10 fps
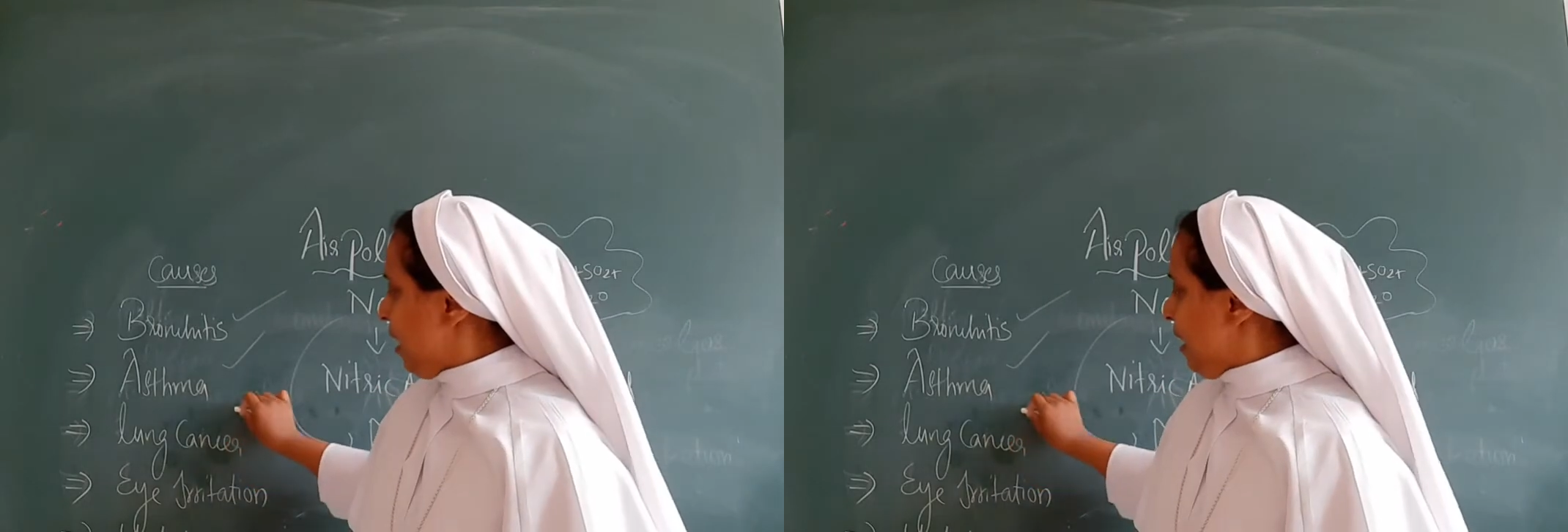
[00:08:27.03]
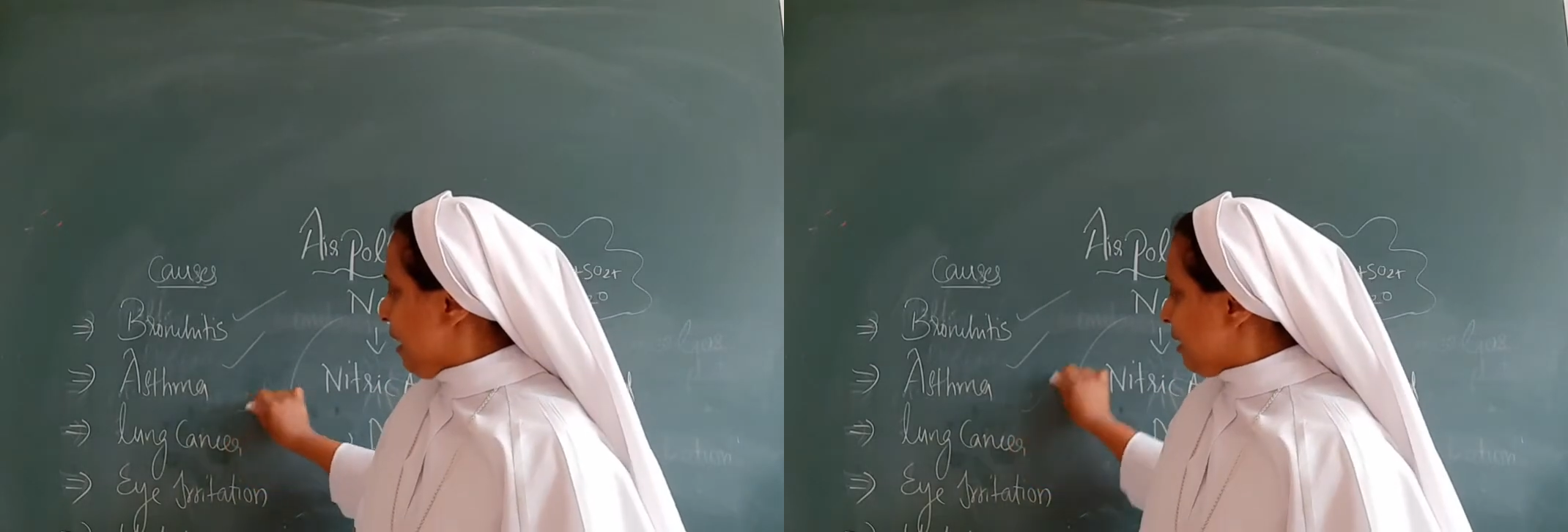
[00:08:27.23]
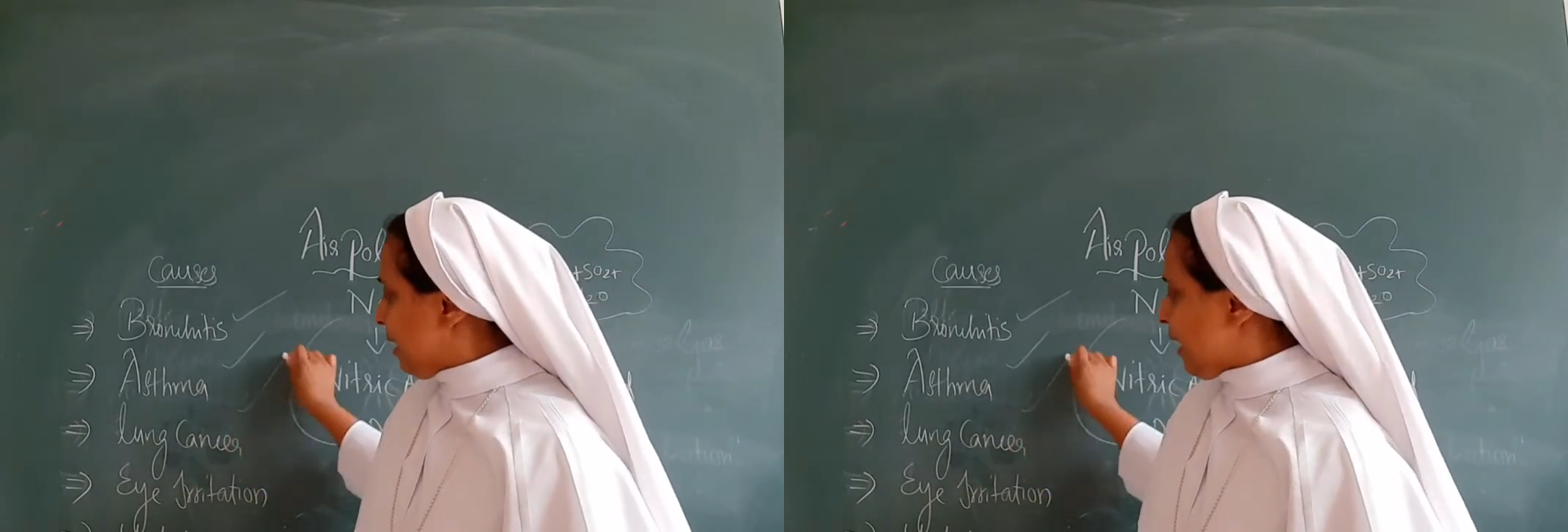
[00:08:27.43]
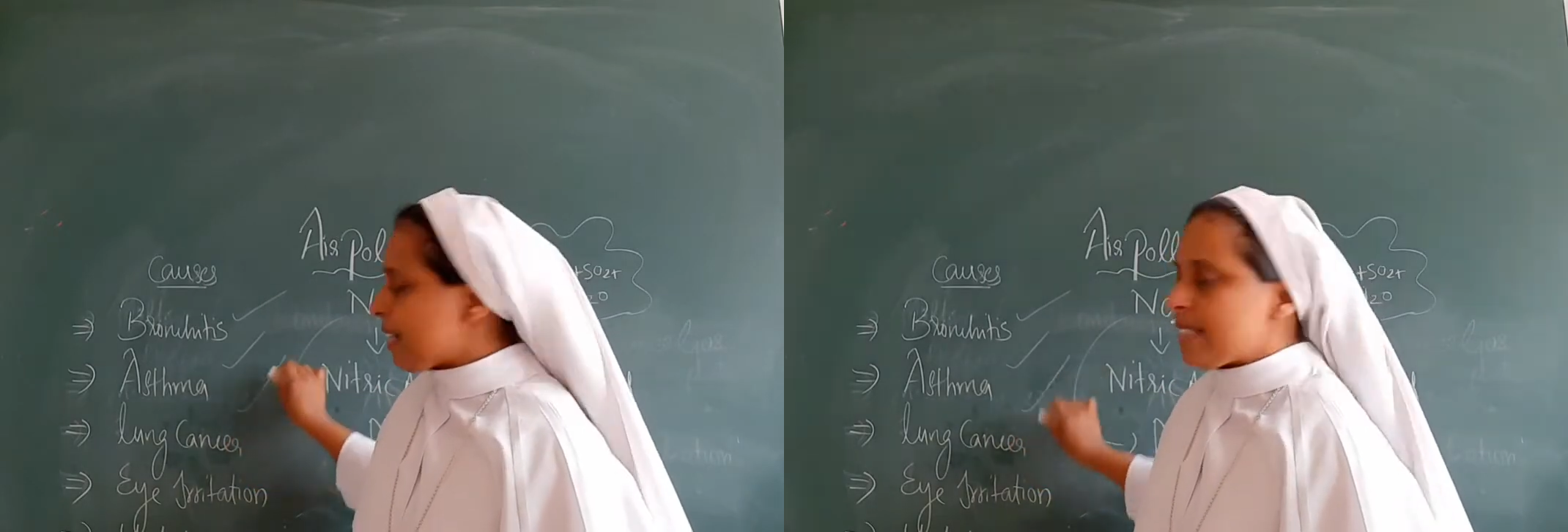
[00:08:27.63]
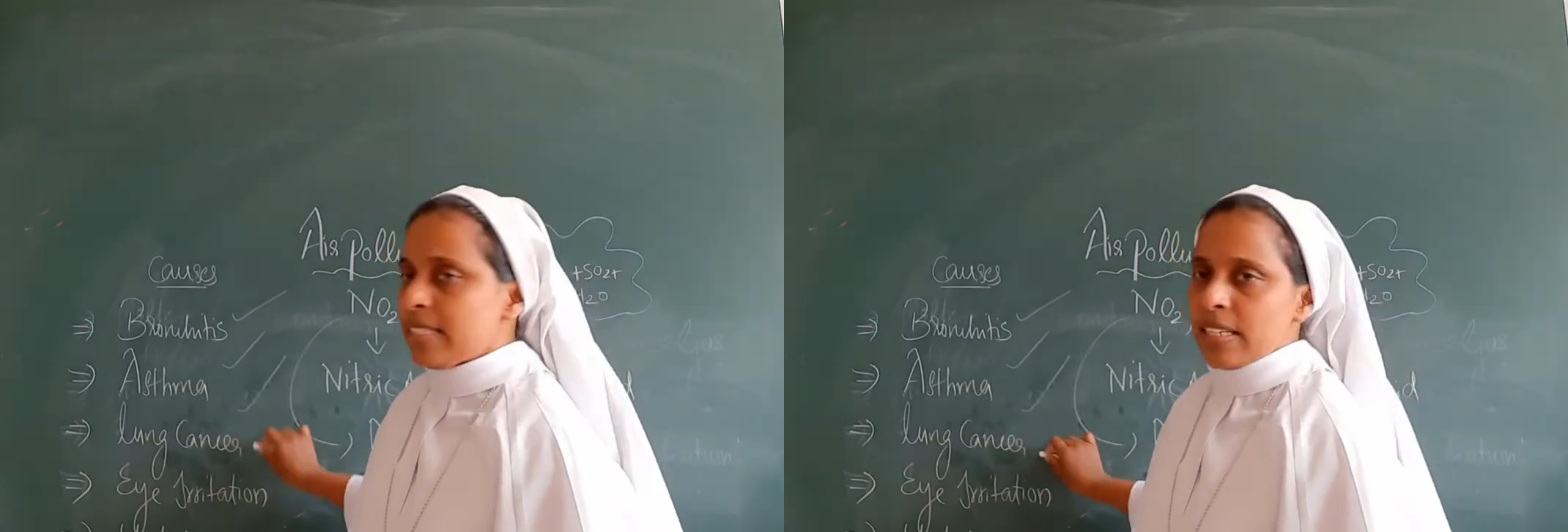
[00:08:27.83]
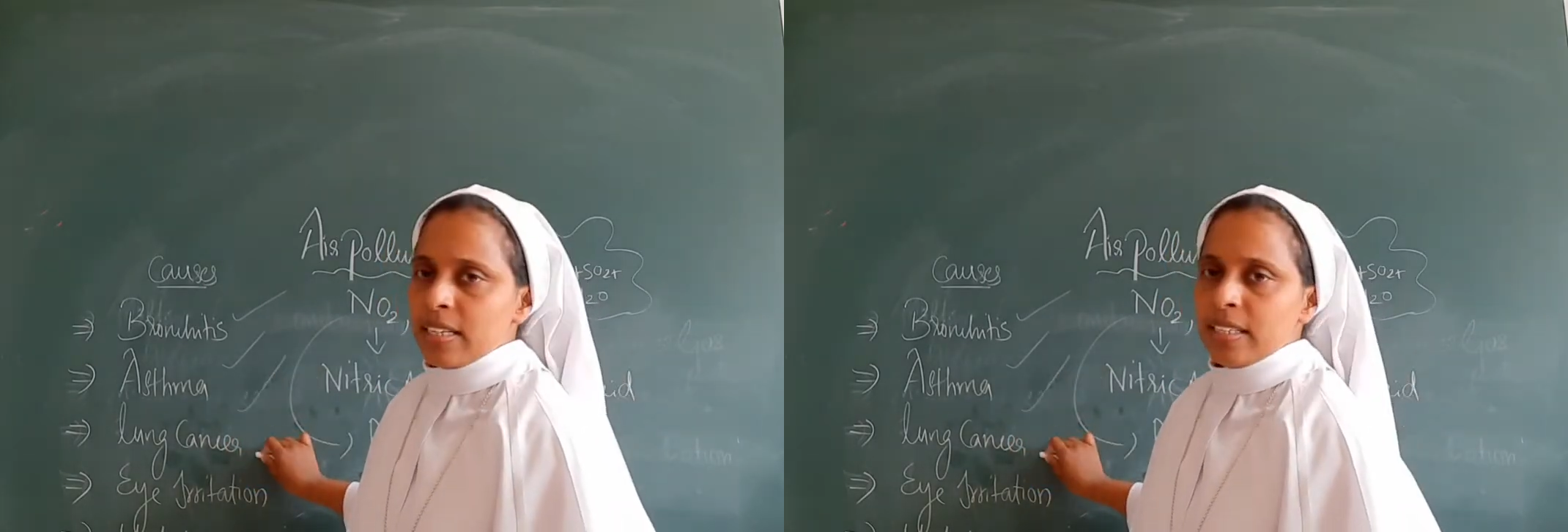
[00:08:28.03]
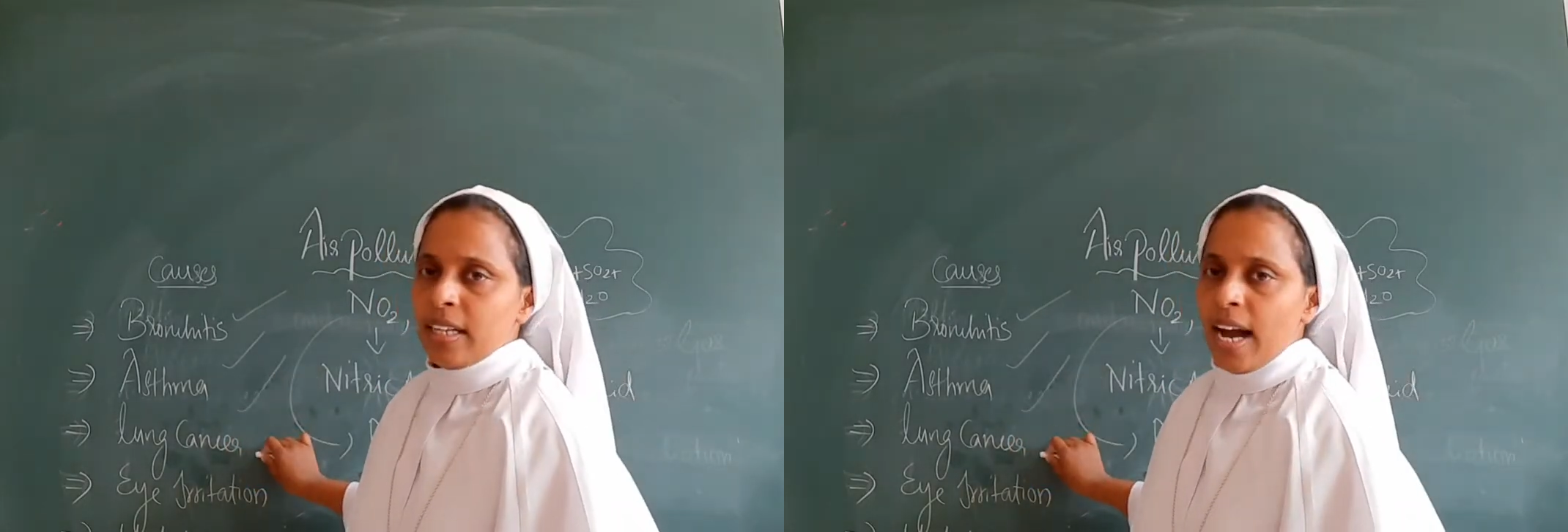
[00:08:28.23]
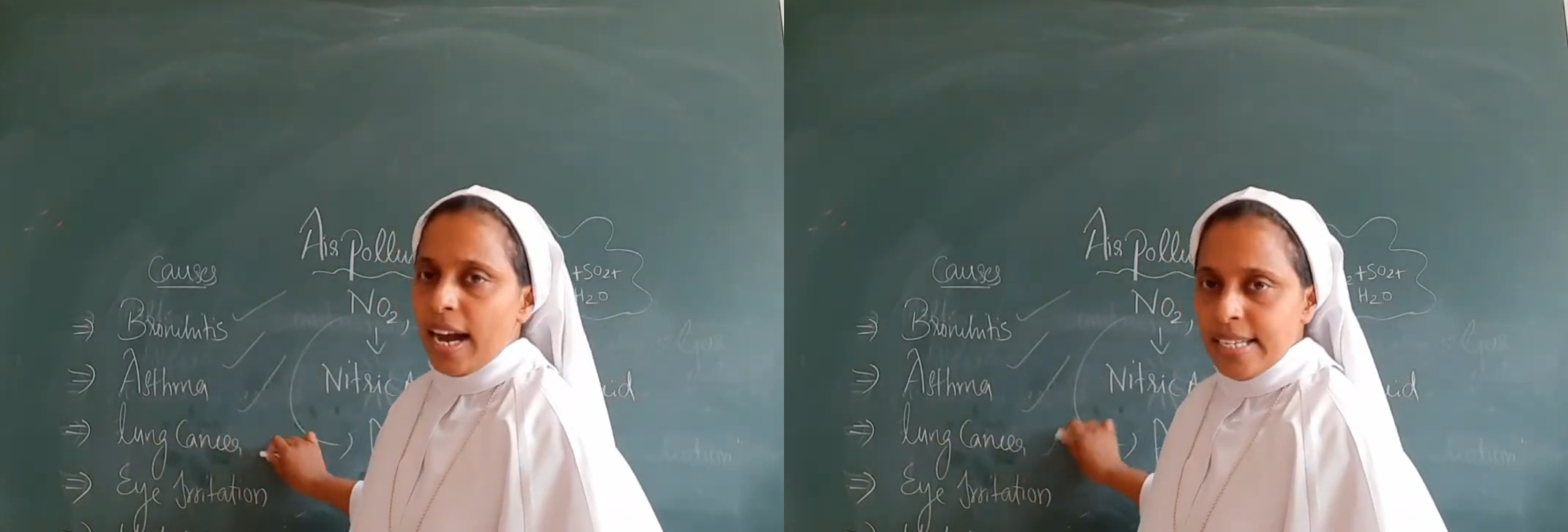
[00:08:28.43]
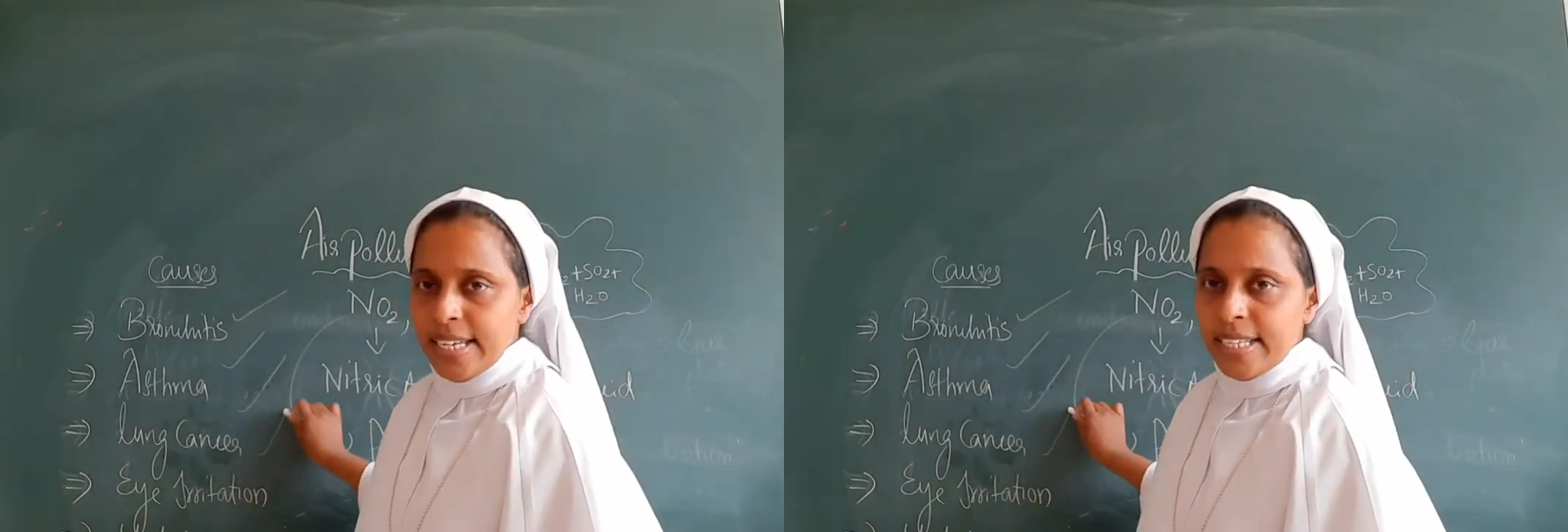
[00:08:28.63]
lung cancer, eye